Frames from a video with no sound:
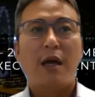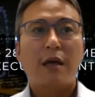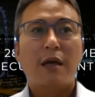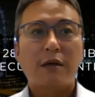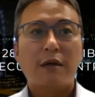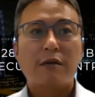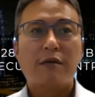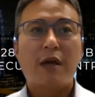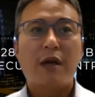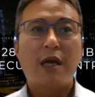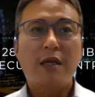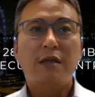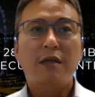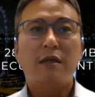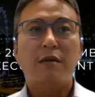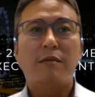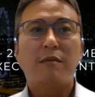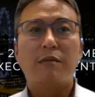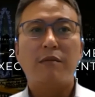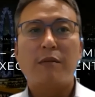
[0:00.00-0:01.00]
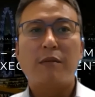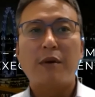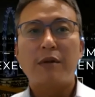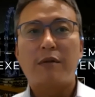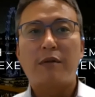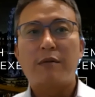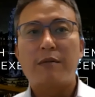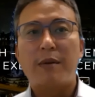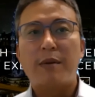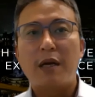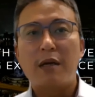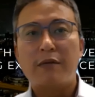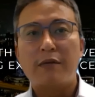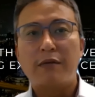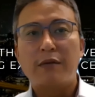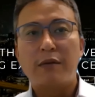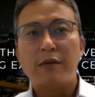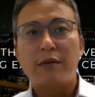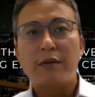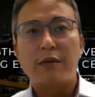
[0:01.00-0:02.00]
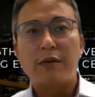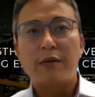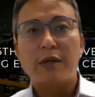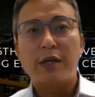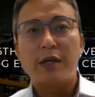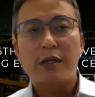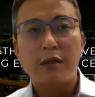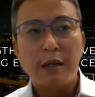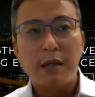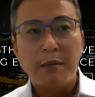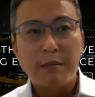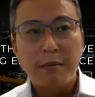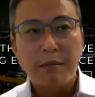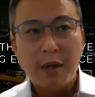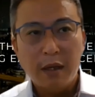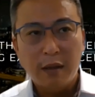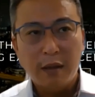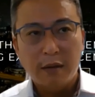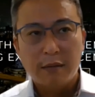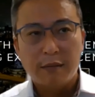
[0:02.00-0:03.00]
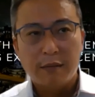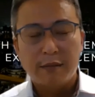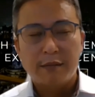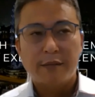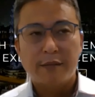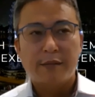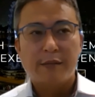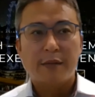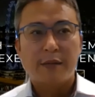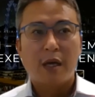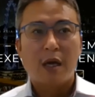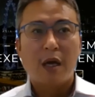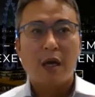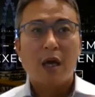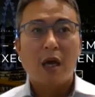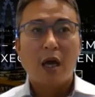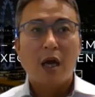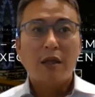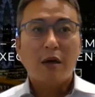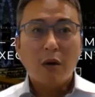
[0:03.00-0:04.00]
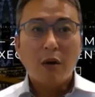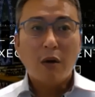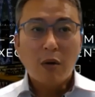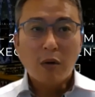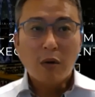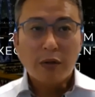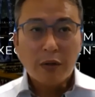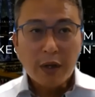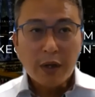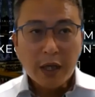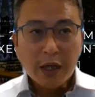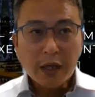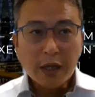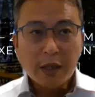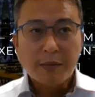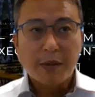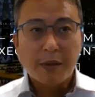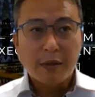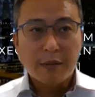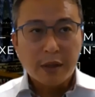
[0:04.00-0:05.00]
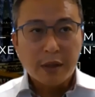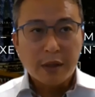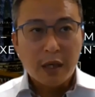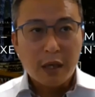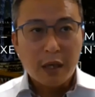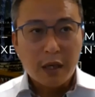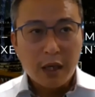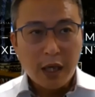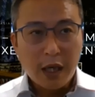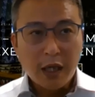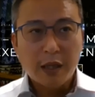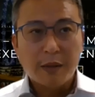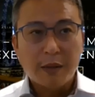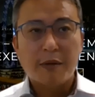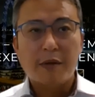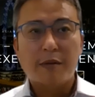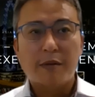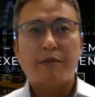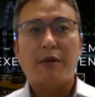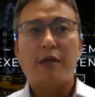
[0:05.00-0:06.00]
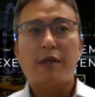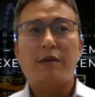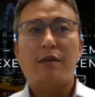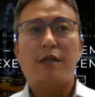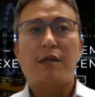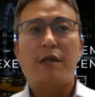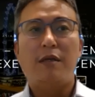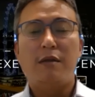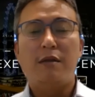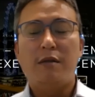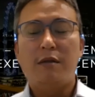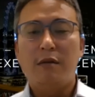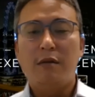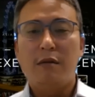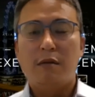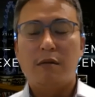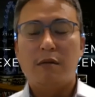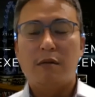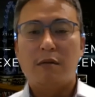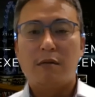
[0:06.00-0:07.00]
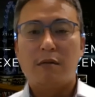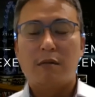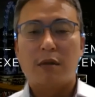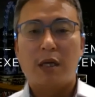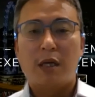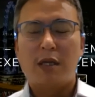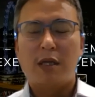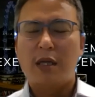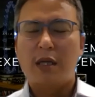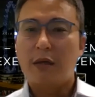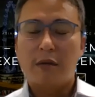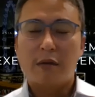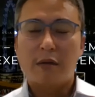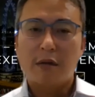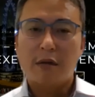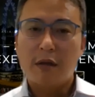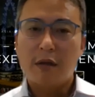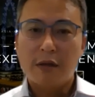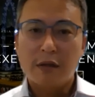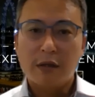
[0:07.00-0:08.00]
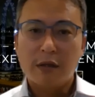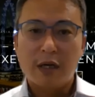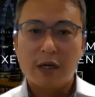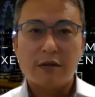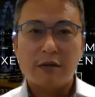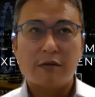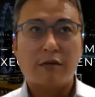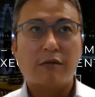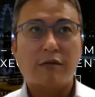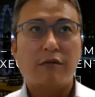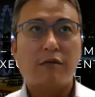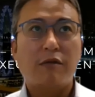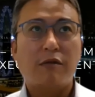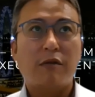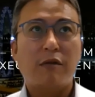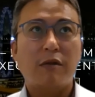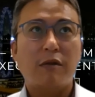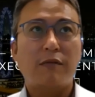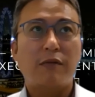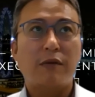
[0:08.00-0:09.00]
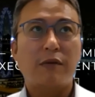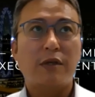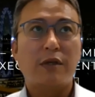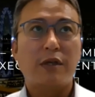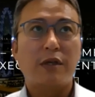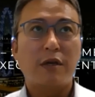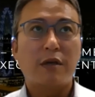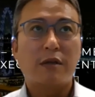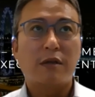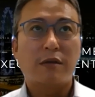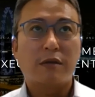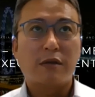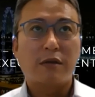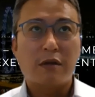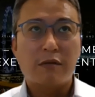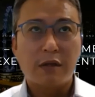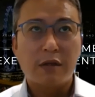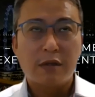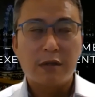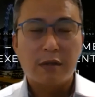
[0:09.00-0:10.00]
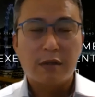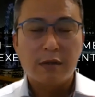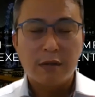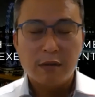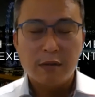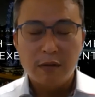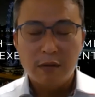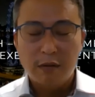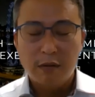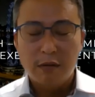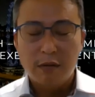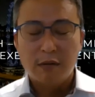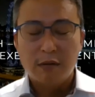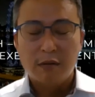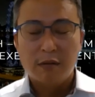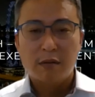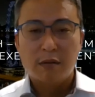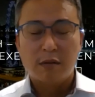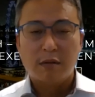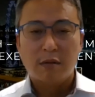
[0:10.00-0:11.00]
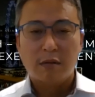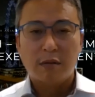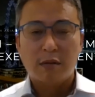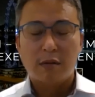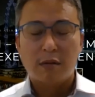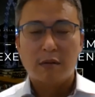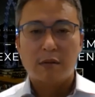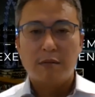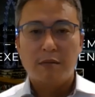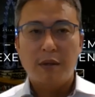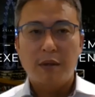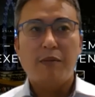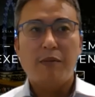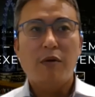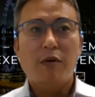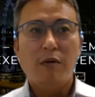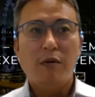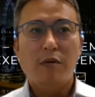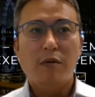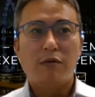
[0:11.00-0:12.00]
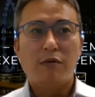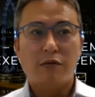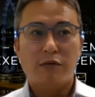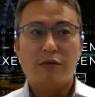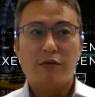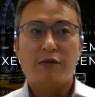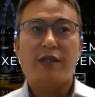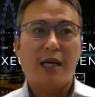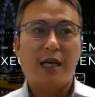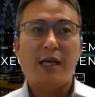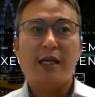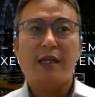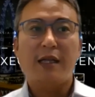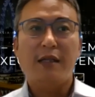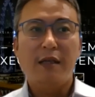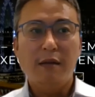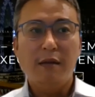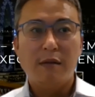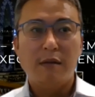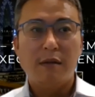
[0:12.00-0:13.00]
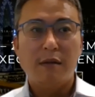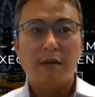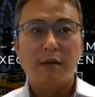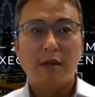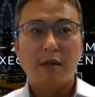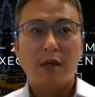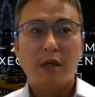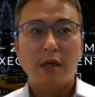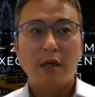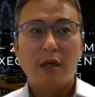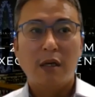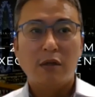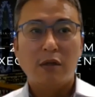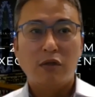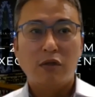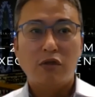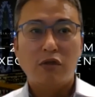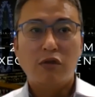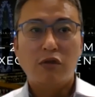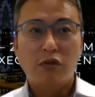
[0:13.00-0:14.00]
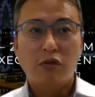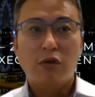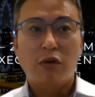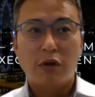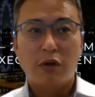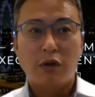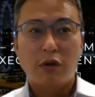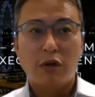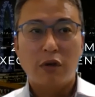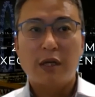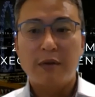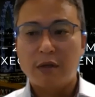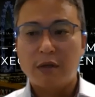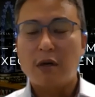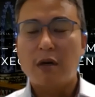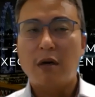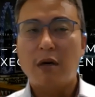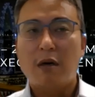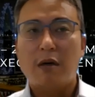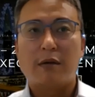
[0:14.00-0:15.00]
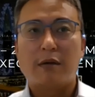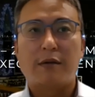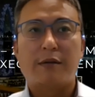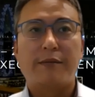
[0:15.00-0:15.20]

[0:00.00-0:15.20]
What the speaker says: creation of momentary value for societal impact, and also expert presentation, and then current undergraduate students for the young generation people who selected to give a talk.